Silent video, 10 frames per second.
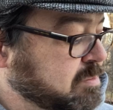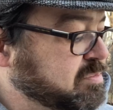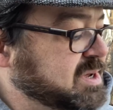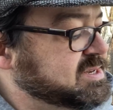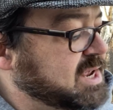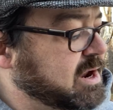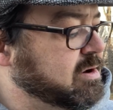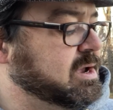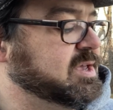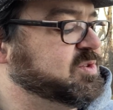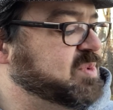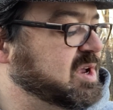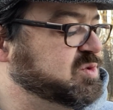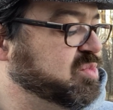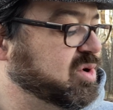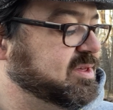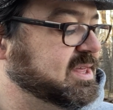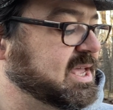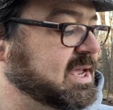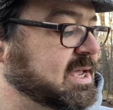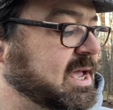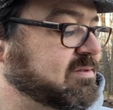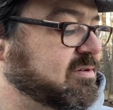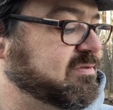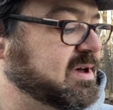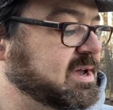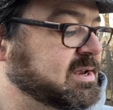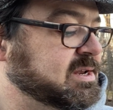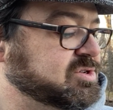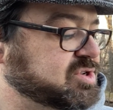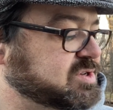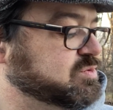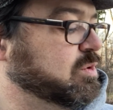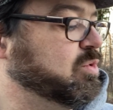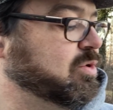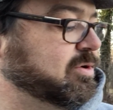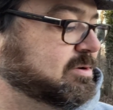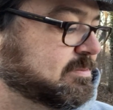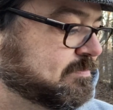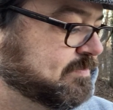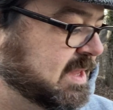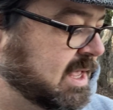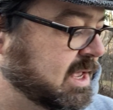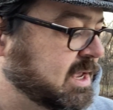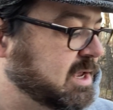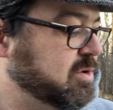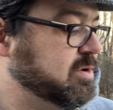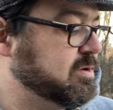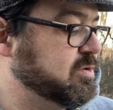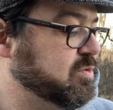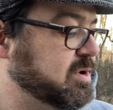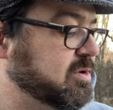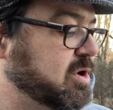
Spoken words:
But to Eric, his page boy, the king gave a fine and just reward. He ordered the royal